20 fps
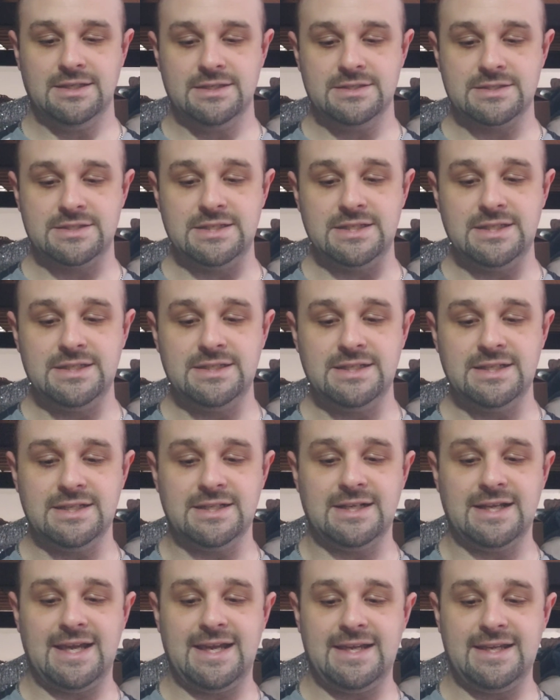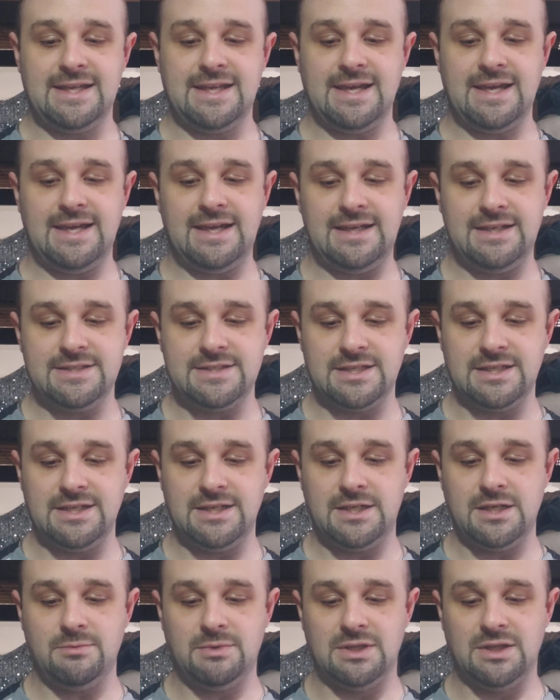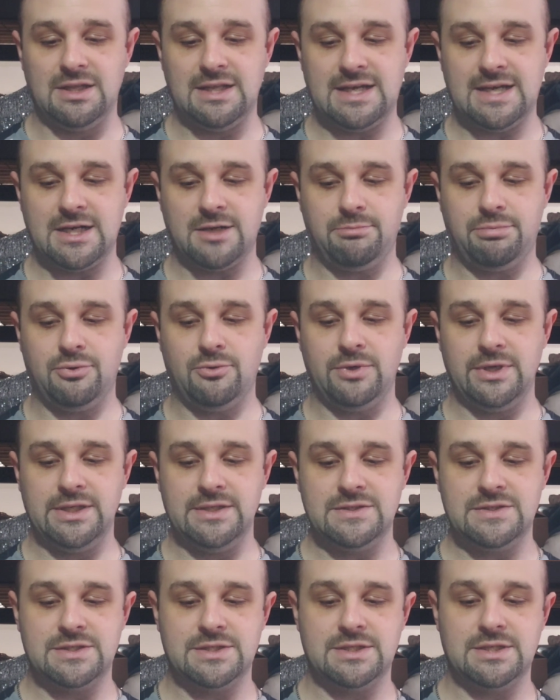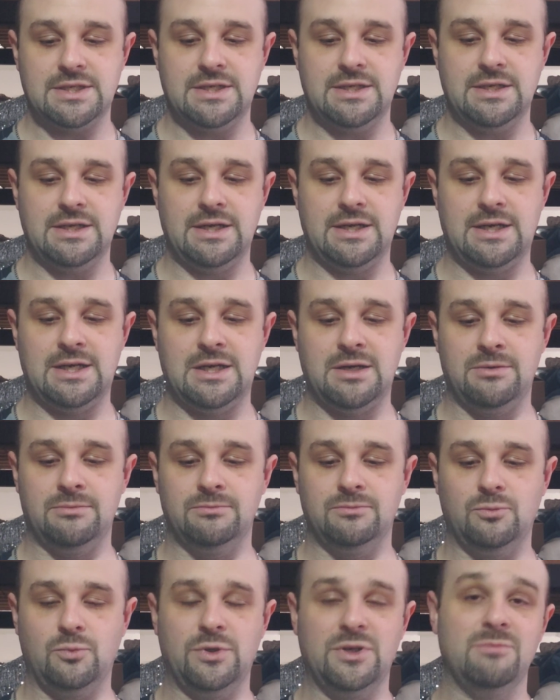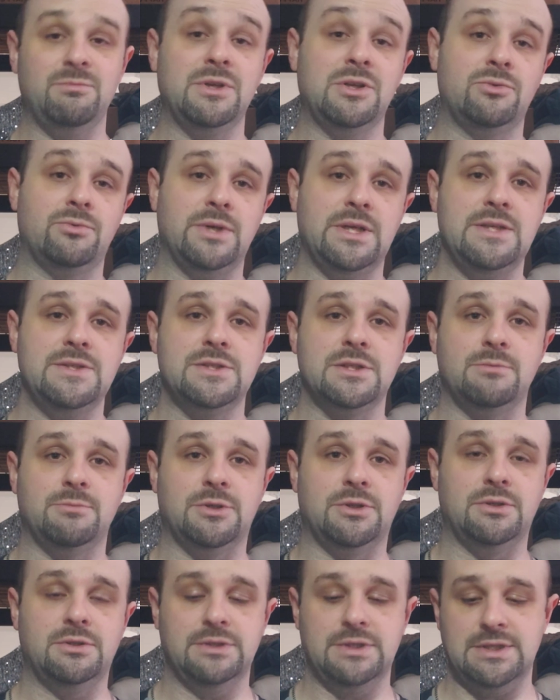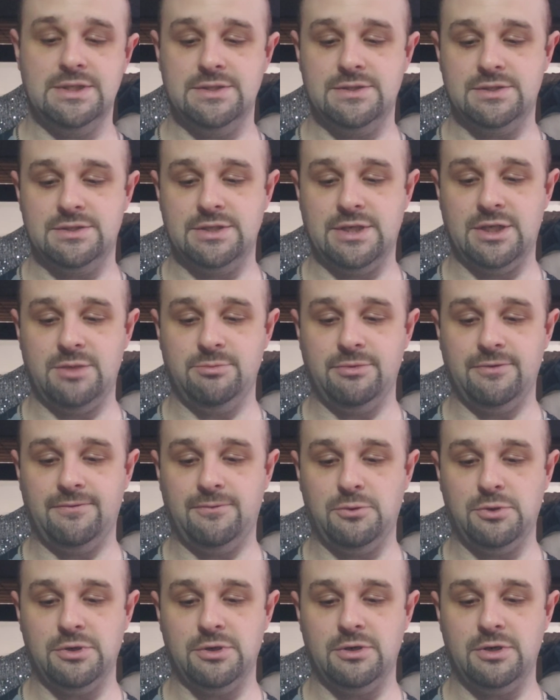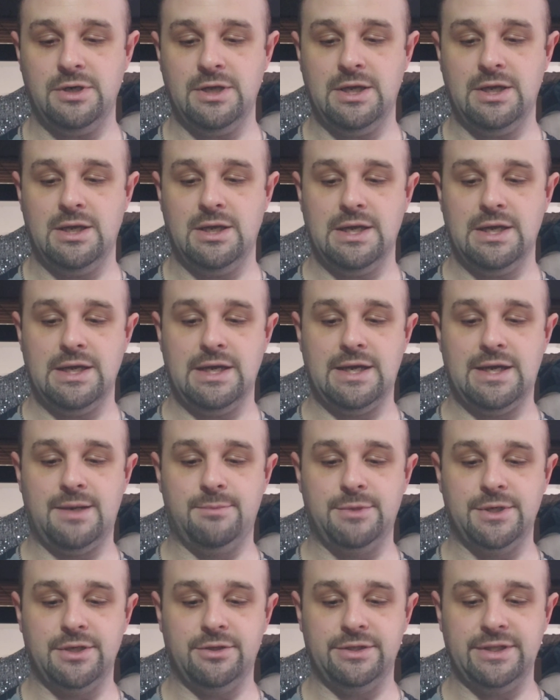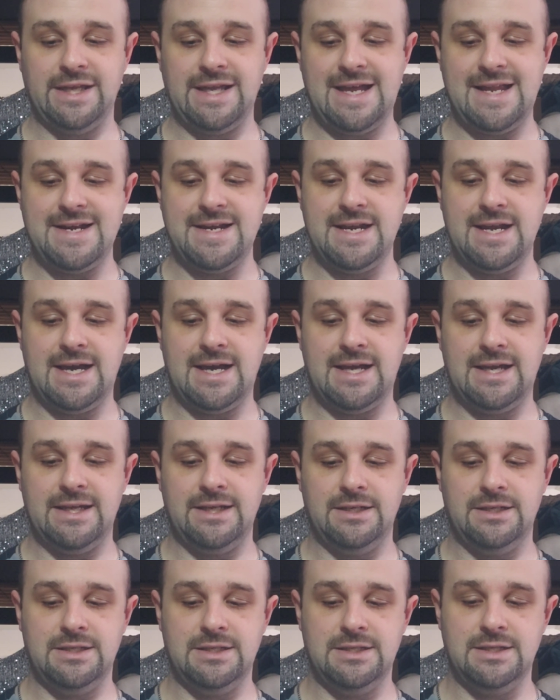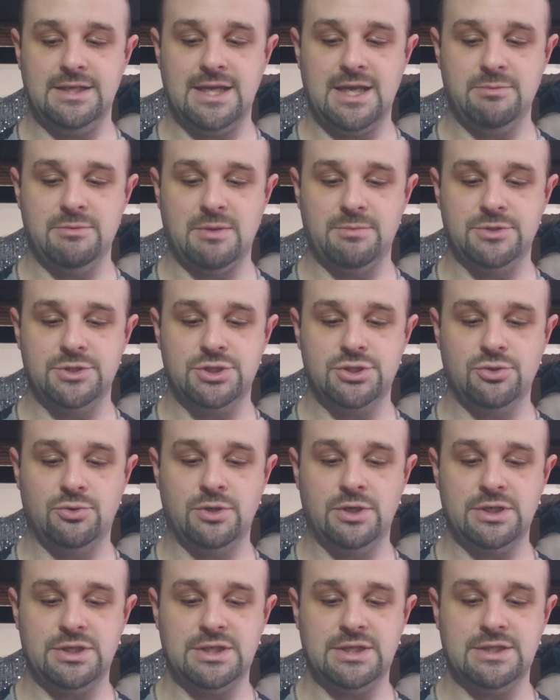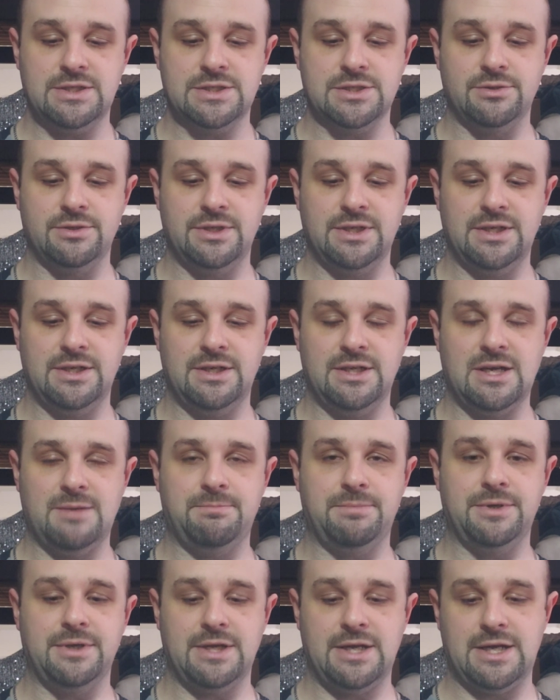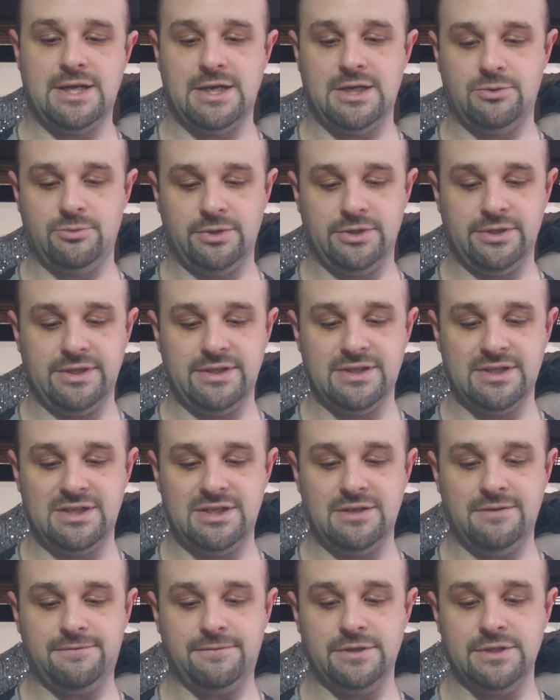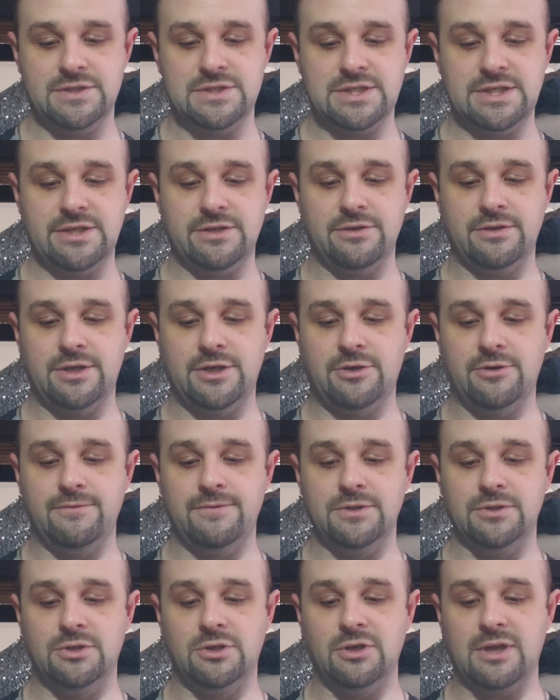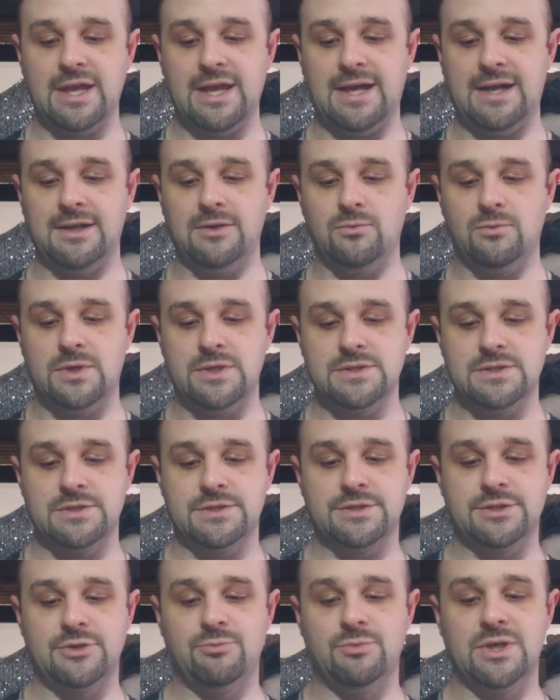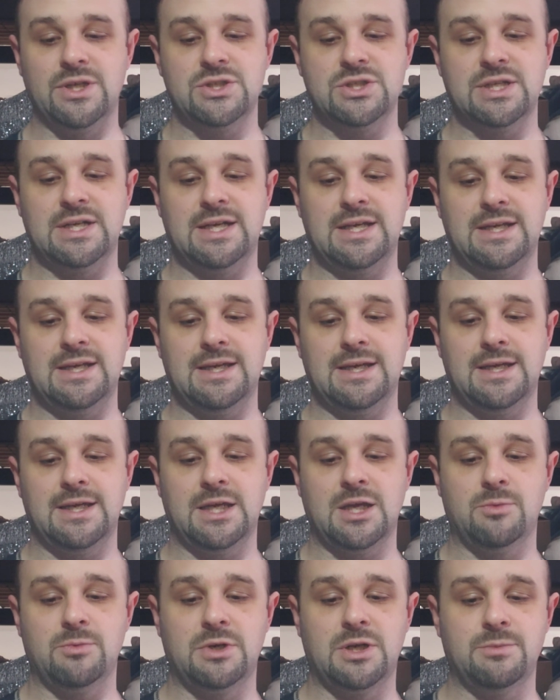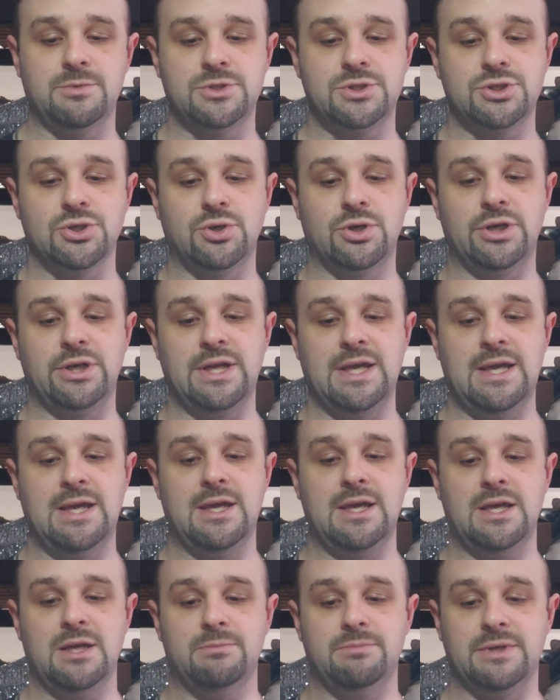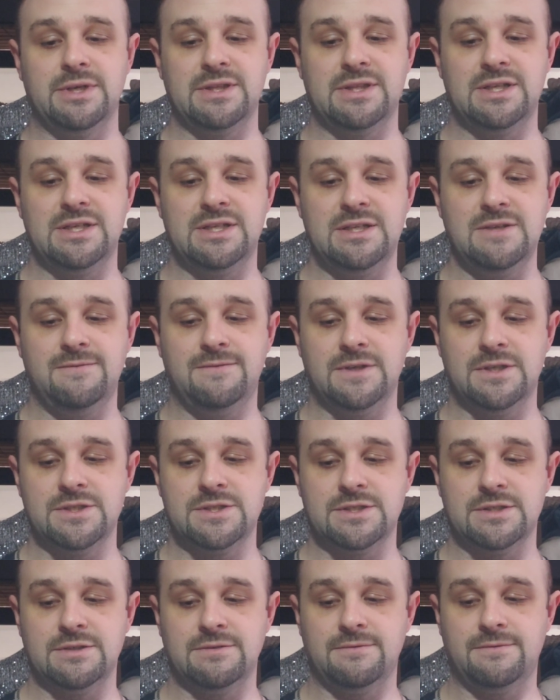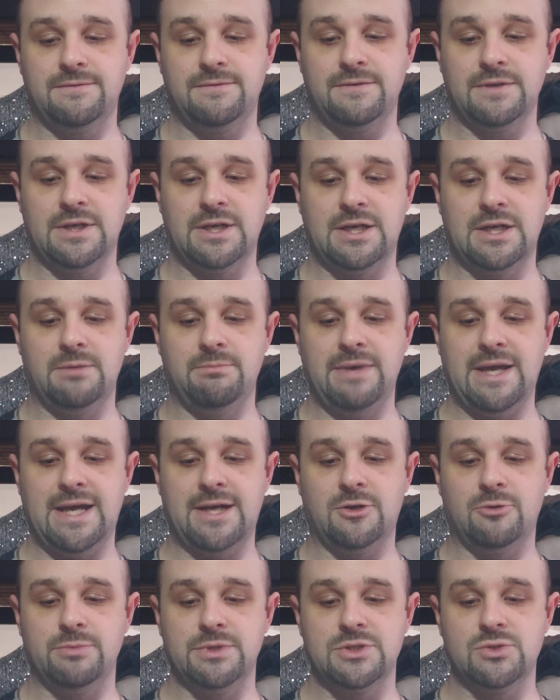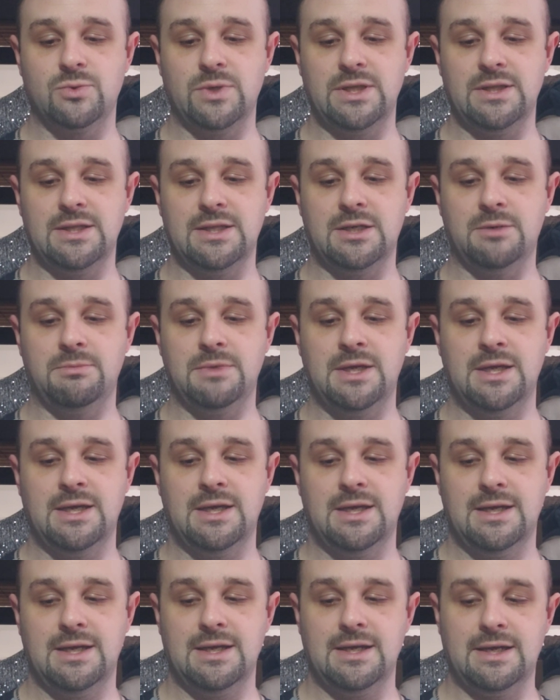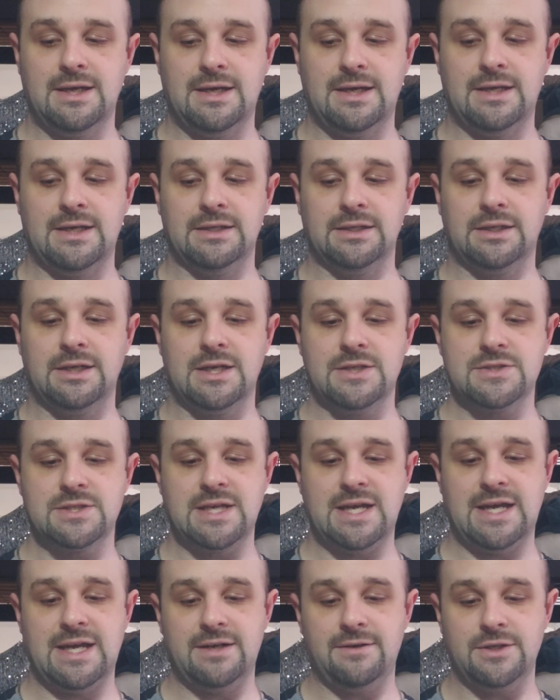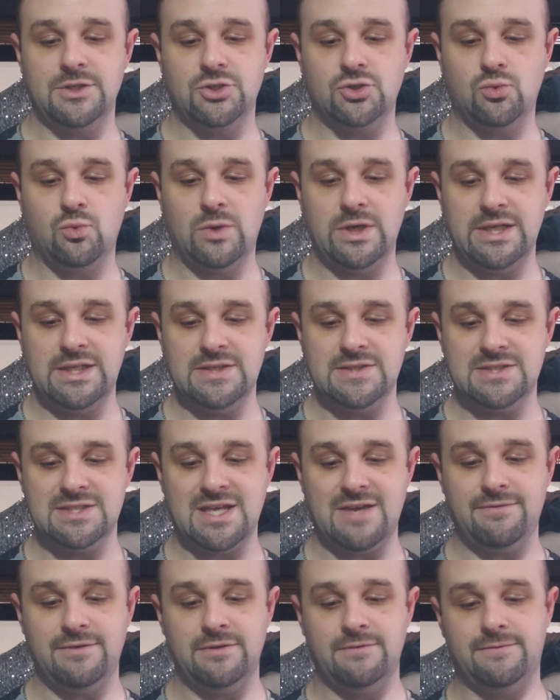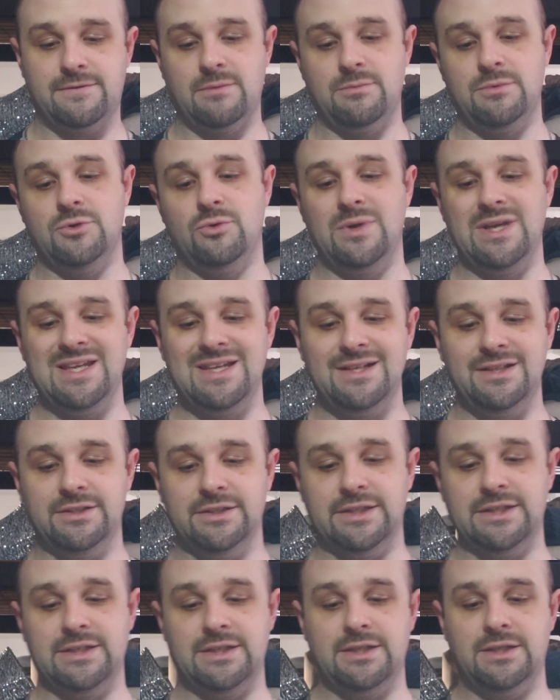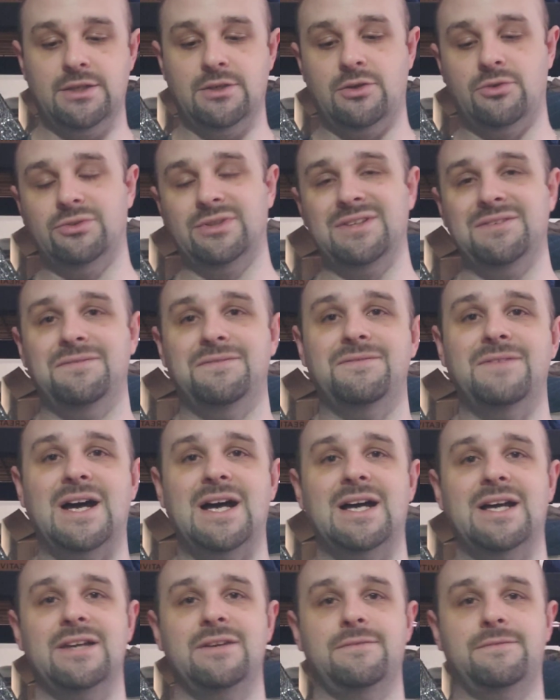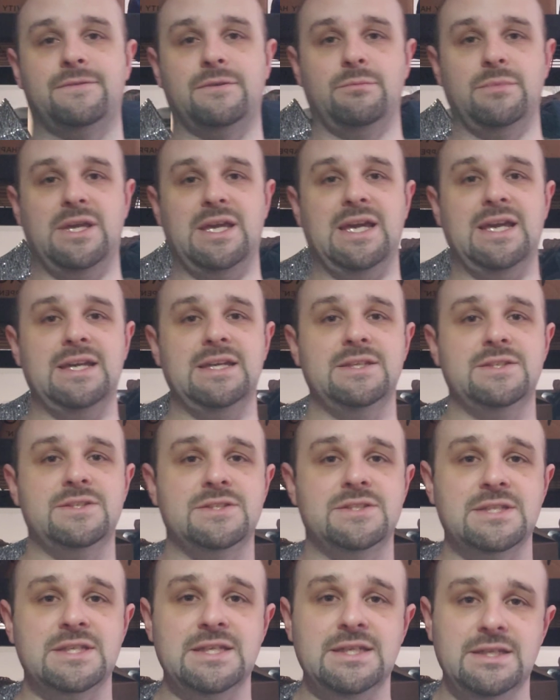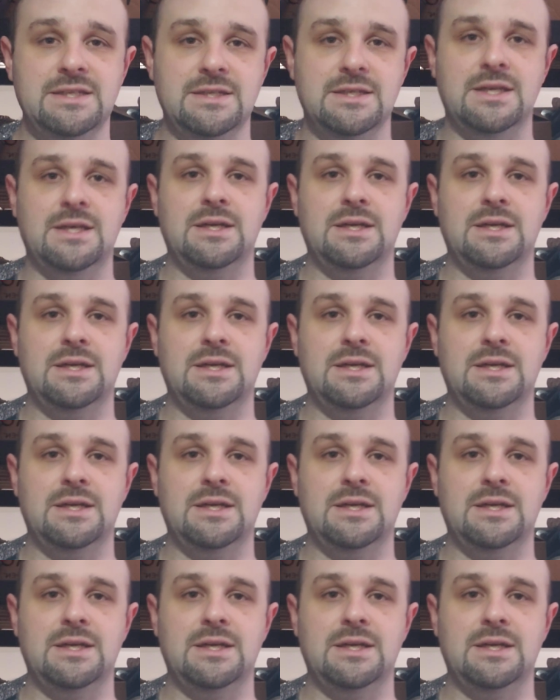Sahid needed AK to get him a lot of points. Would have been reasonable. He's done it before, but he only got 9. He came up short, so it ended up really the difference here, though, if you look at it, wasn't so much at AK coming up short, but the defensive battle between them. Gus got 27 from New England, only 5 from KC.